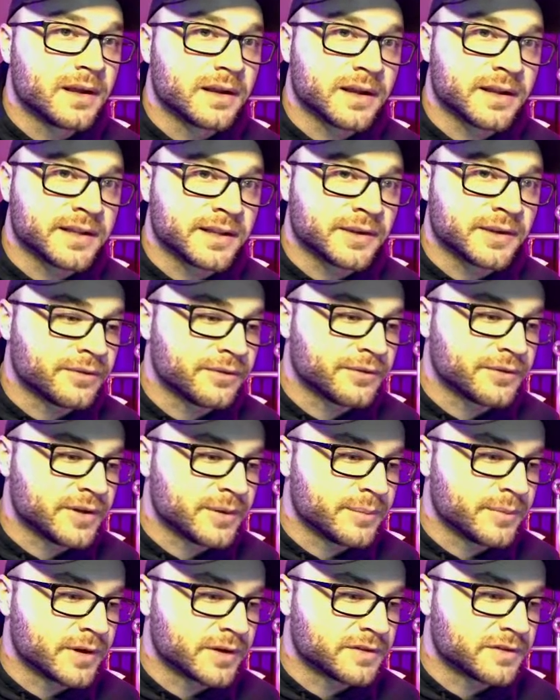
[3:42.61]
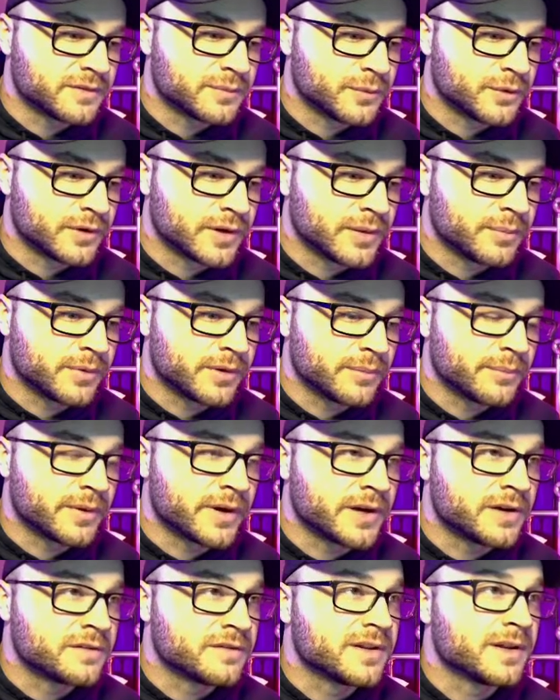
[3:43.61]
Got down to thirteen bucks this morning, but
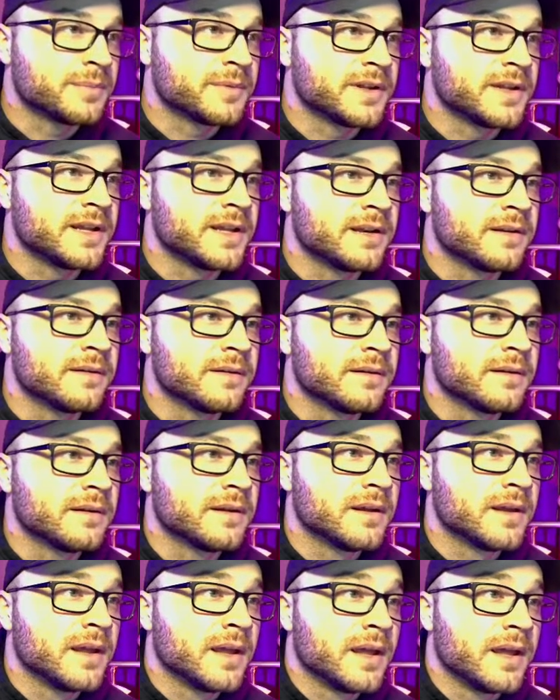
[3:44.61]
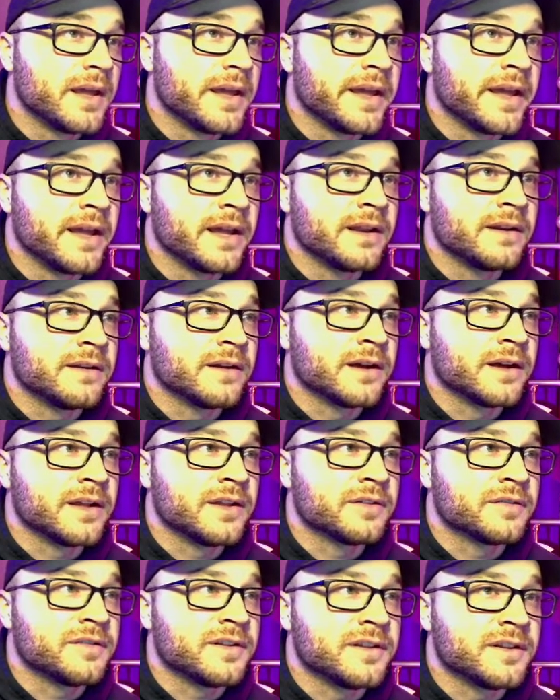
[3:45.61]
buyer stepped in, and uh,
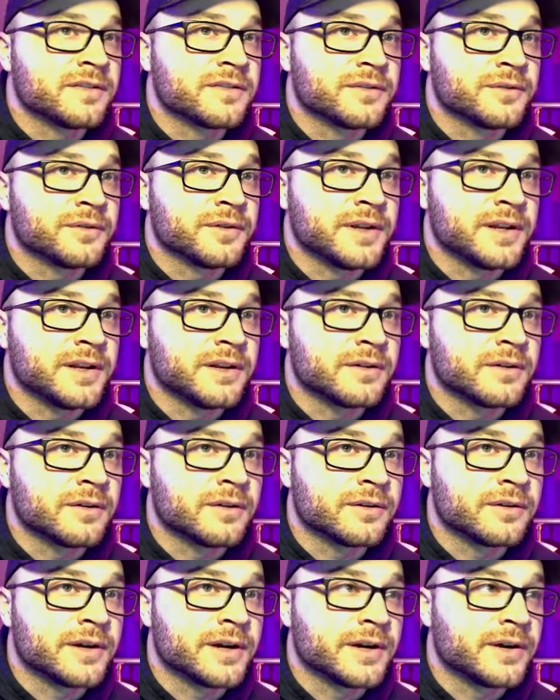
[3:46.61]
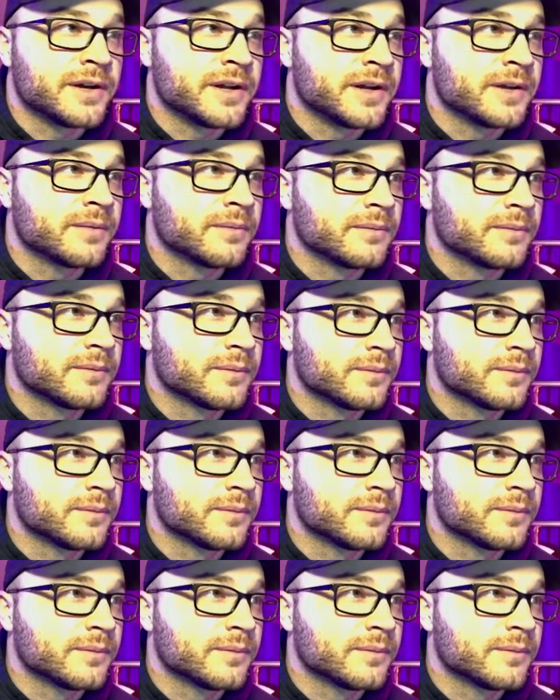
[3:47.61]
you'll see this thirteen dollar area